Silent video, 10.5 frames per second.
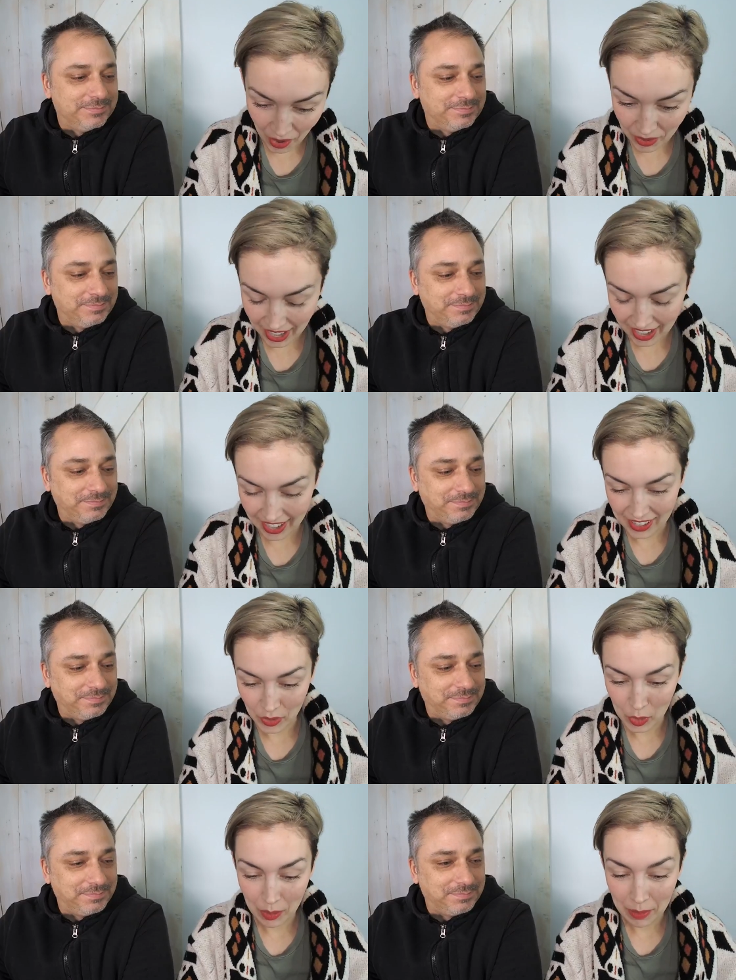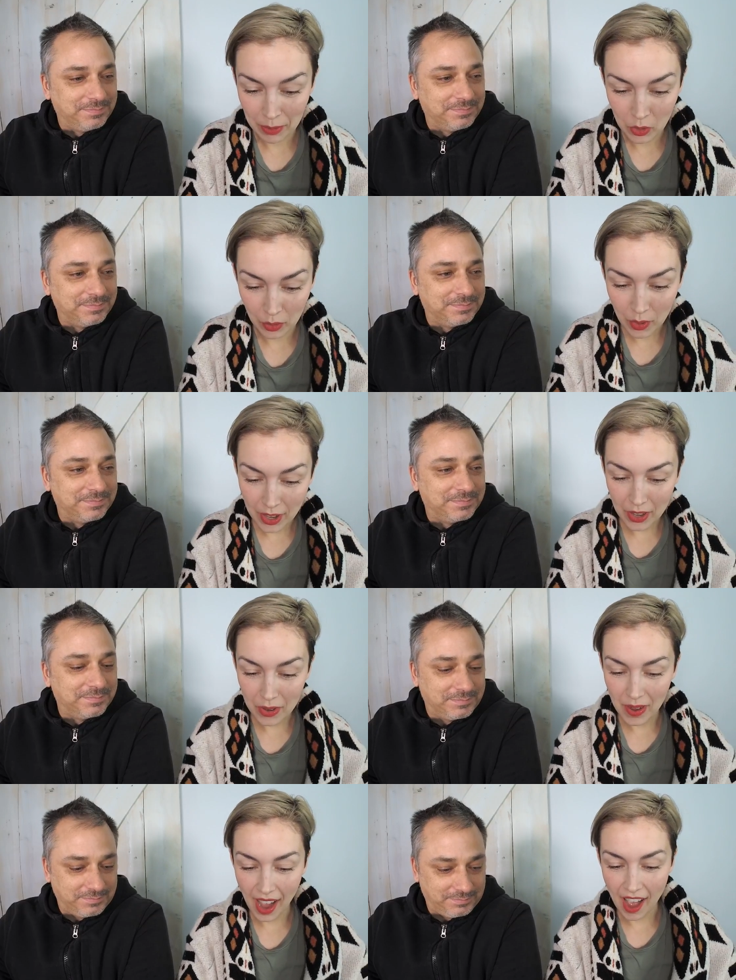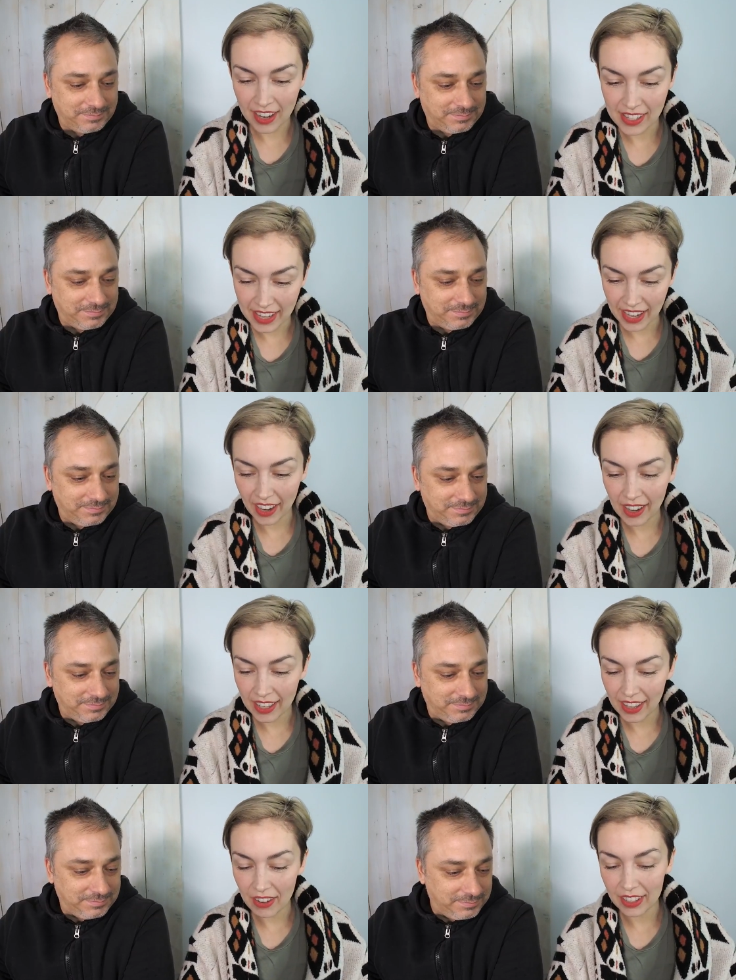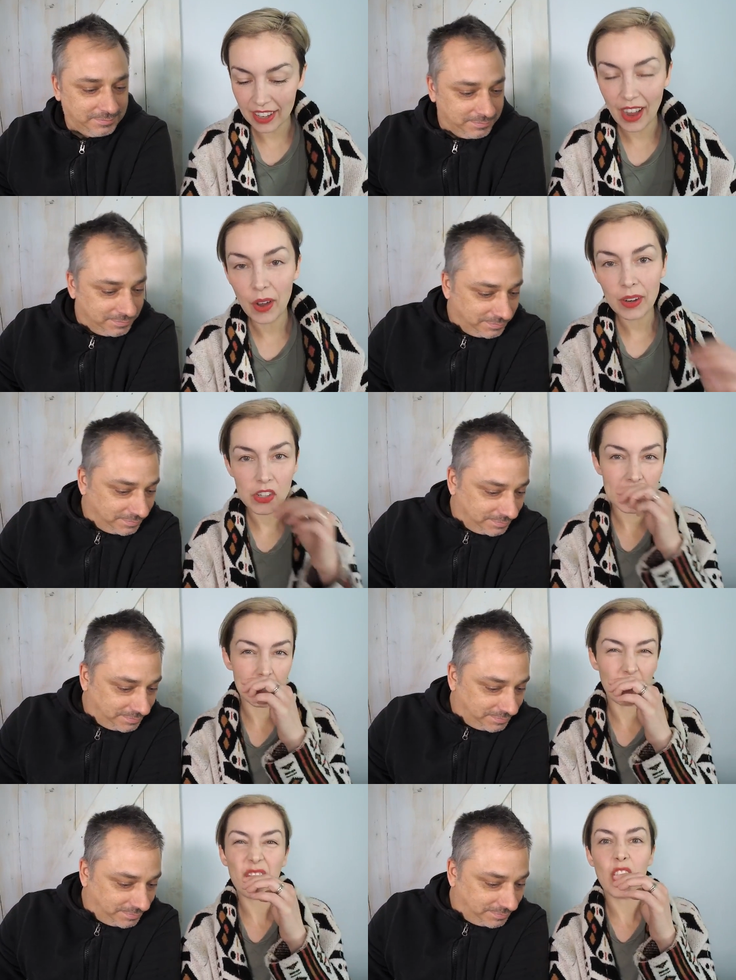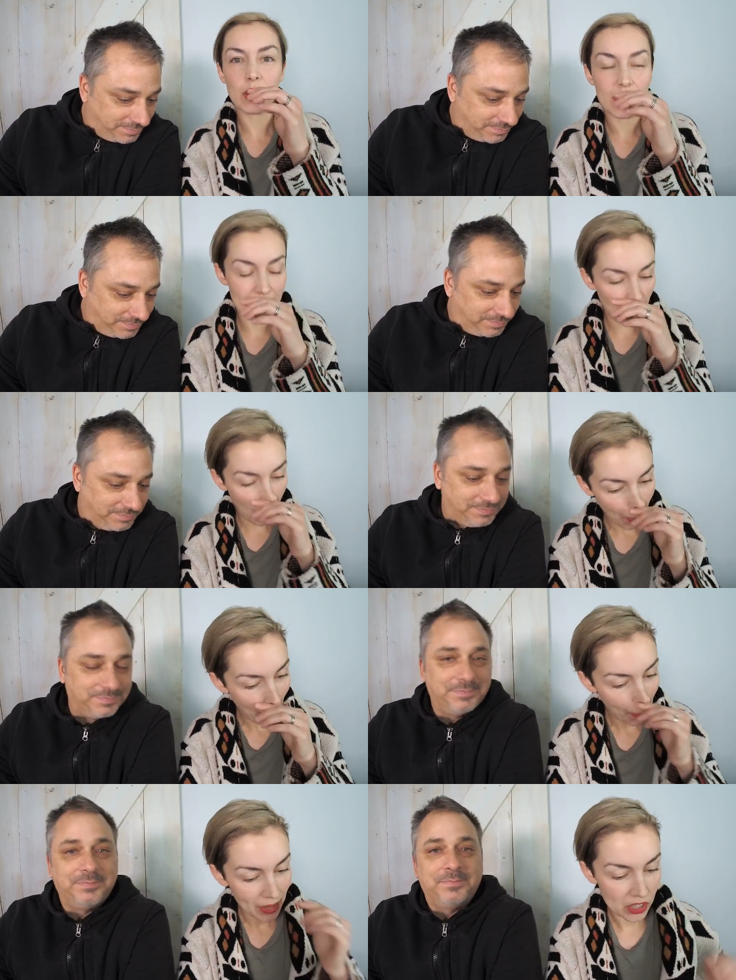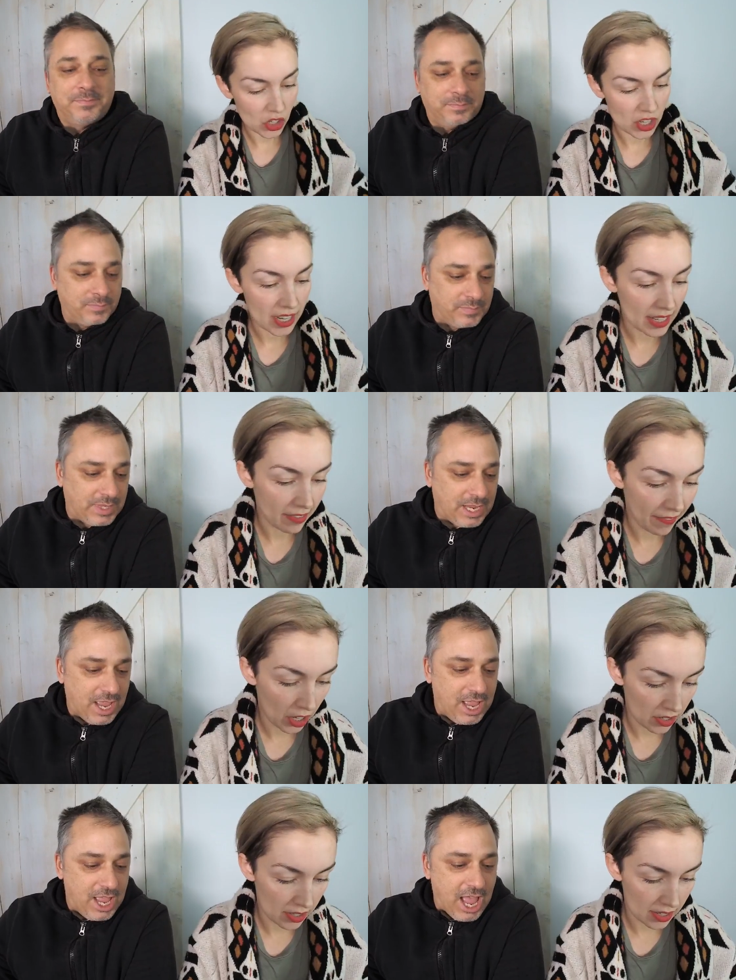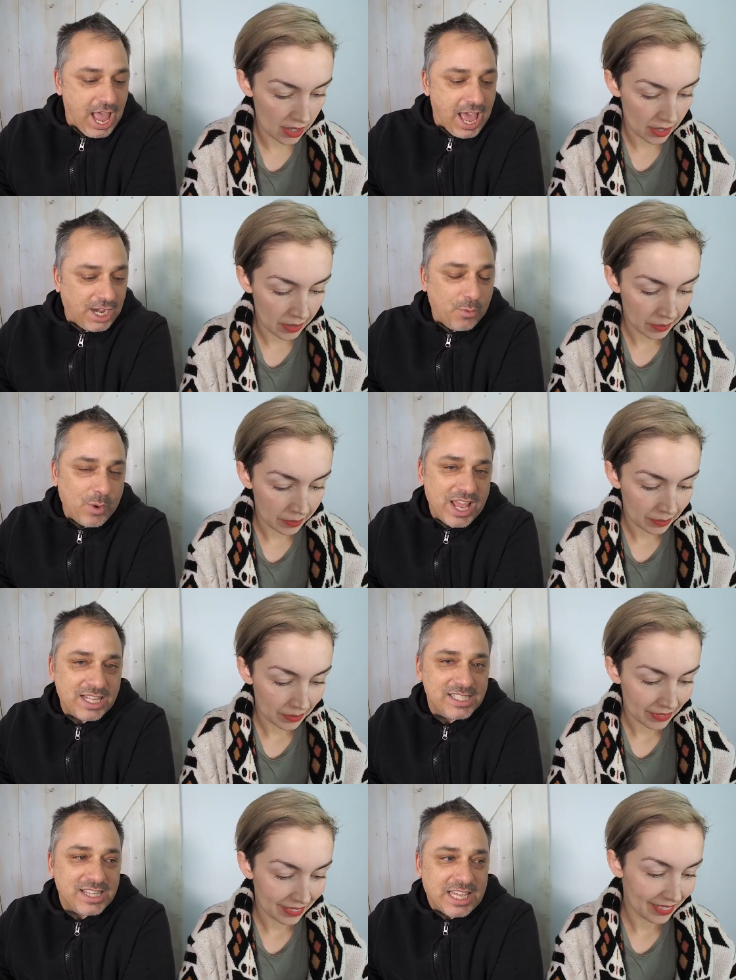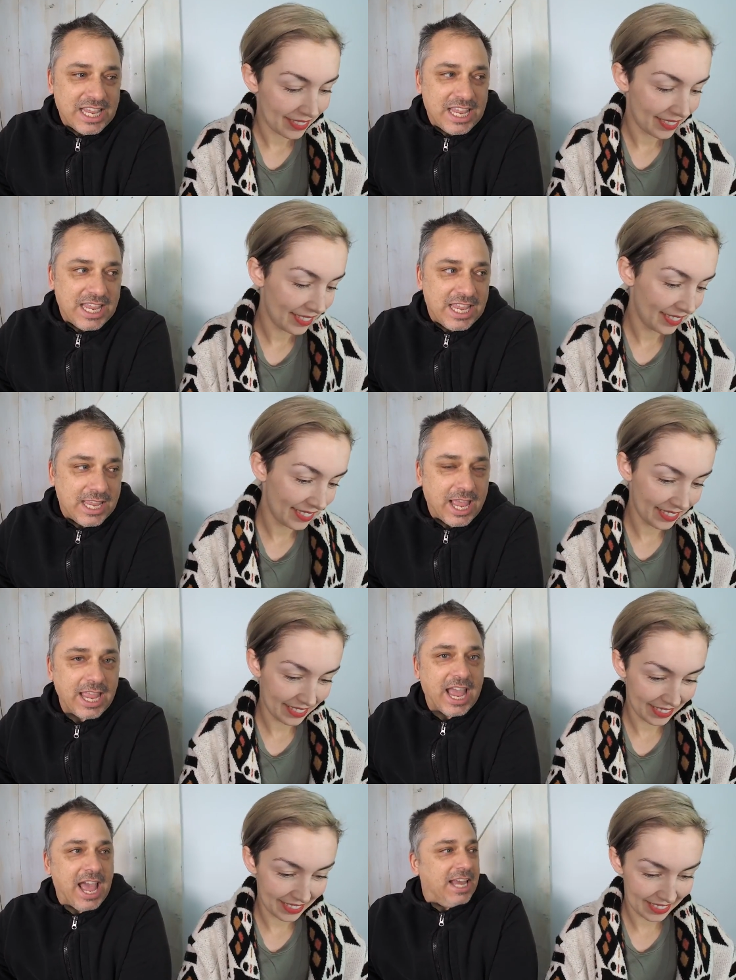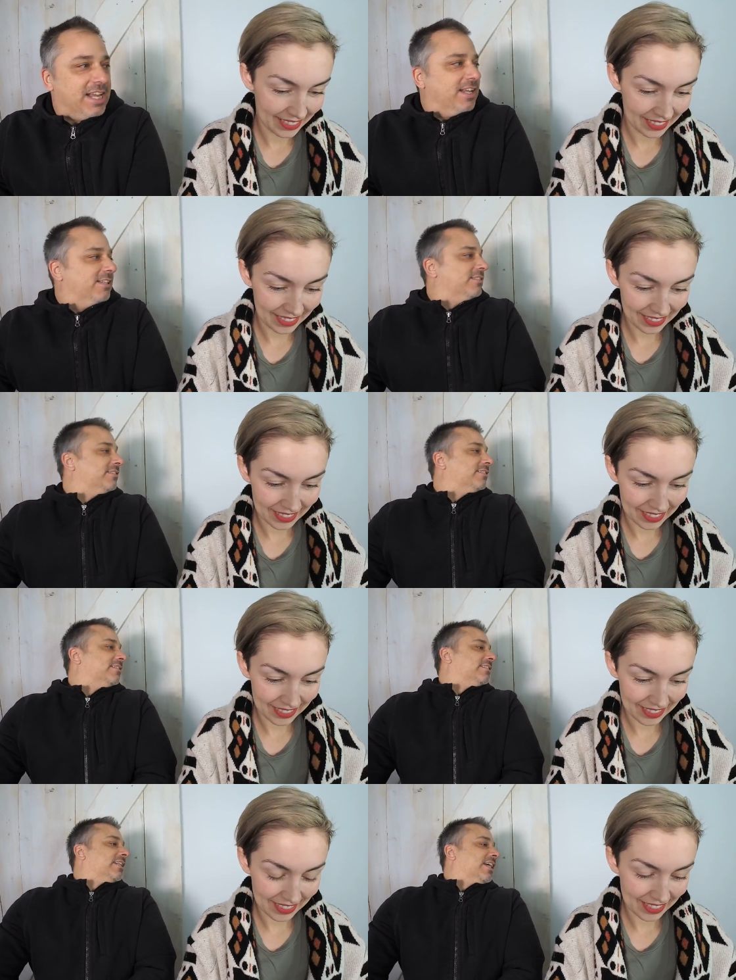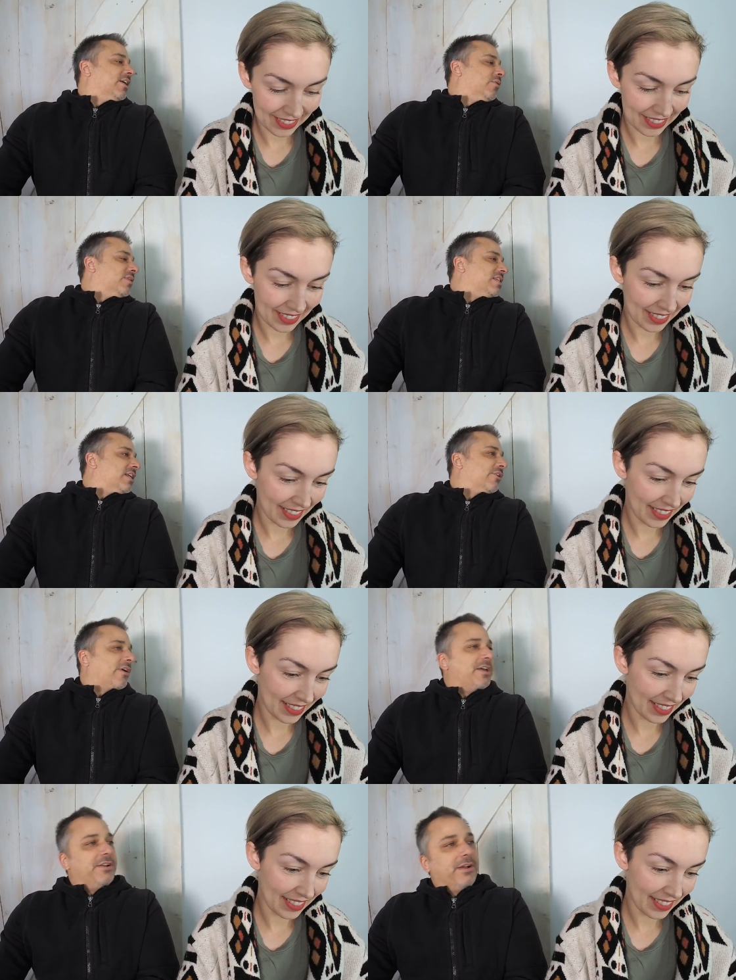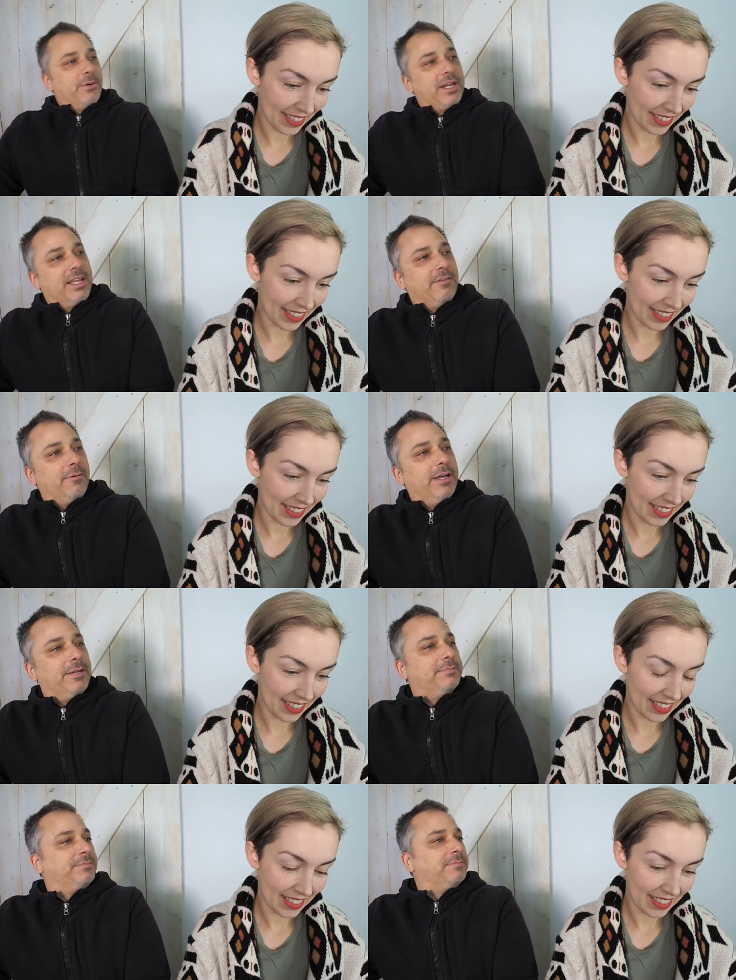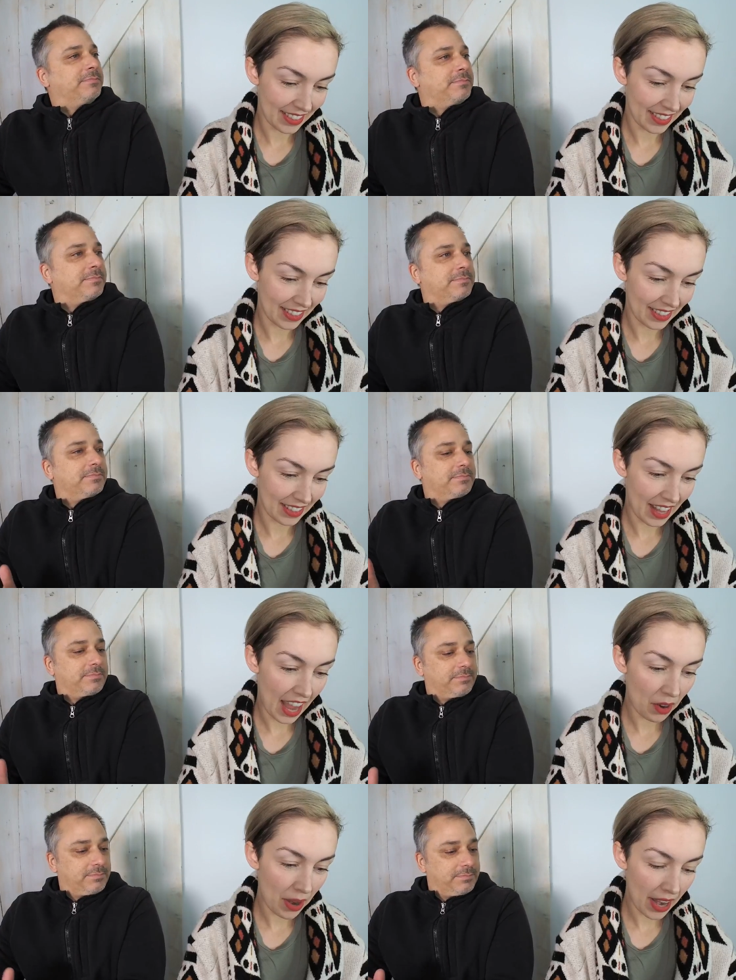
Speaker 1: No kidding. So as people trip, woohoo! Anna's here. Hello, hello. She says first. She is first.
Speaker 2: Anna wins the... Hey, Anna. Where's that grinder I want to give away? How do